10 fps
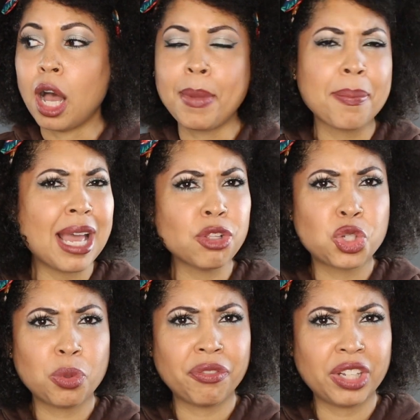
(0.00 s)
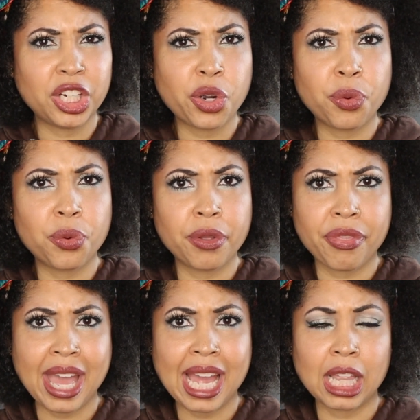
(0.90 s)
Maybe I'll do a video on
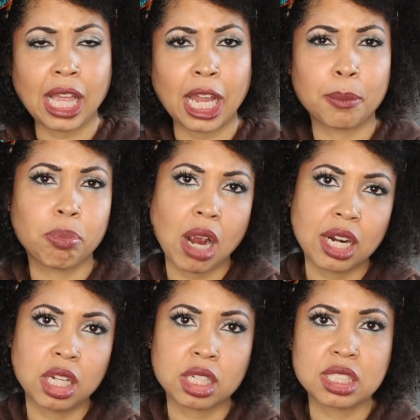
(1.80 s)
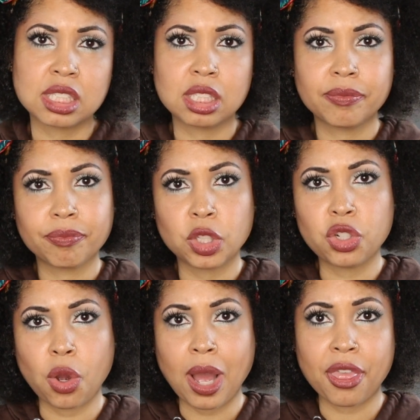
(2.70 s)
that, like products, you
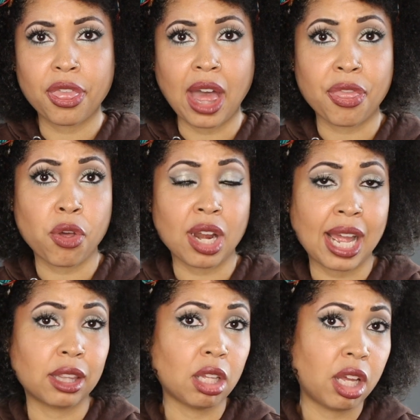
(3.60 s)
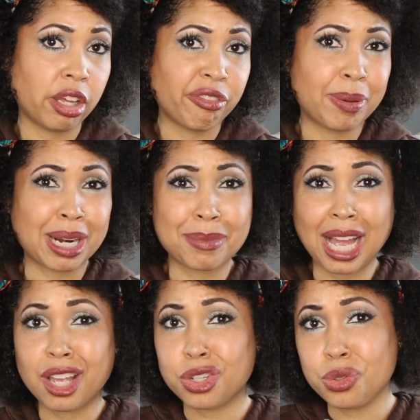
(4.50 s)
know, I thought I'd love, but I'm
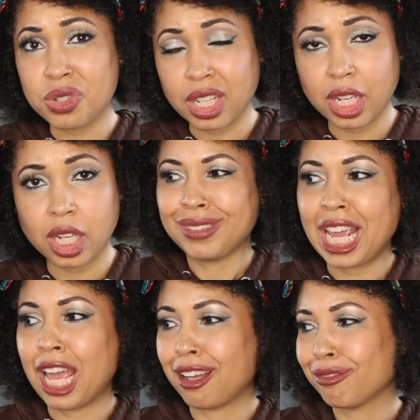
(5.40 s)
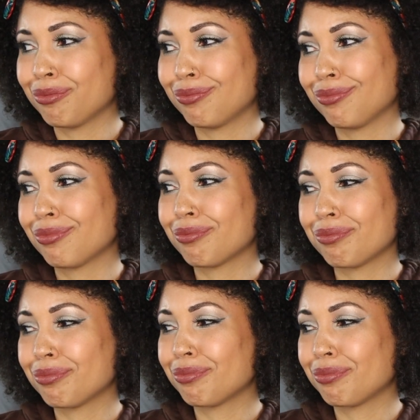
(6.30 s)
not using. Yeah,
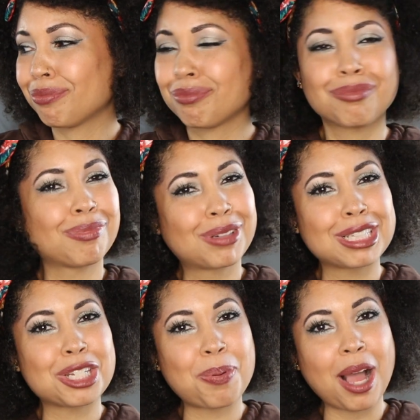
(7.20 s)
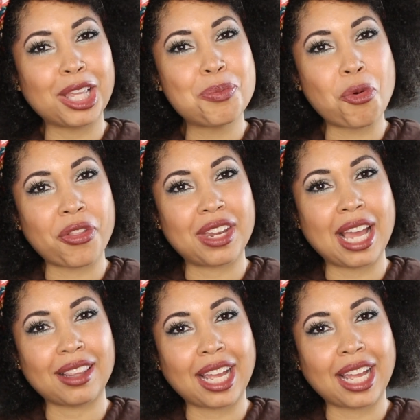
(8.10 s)
because it's probably more than I'd